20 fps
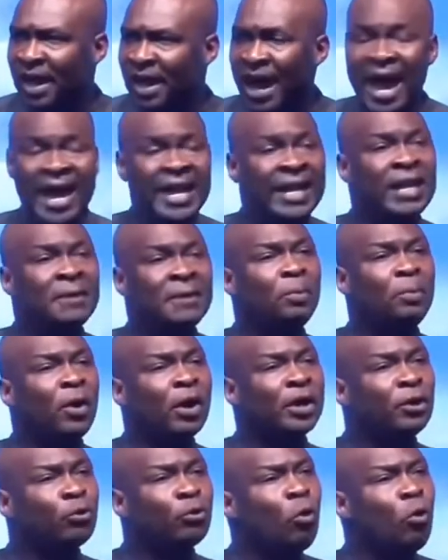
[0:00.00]

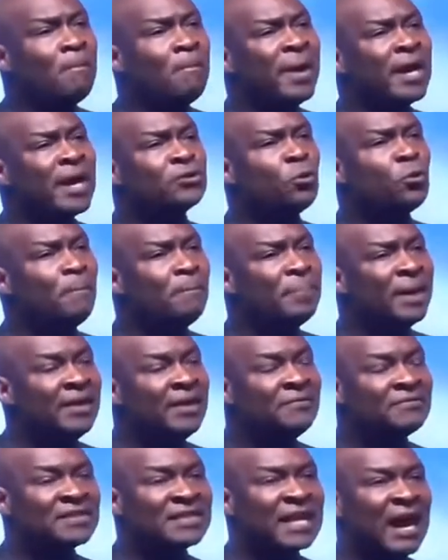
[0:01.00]
Anybody who makes you
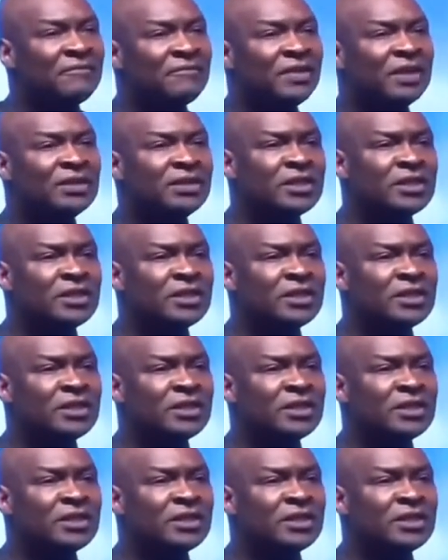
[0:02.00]
believe serving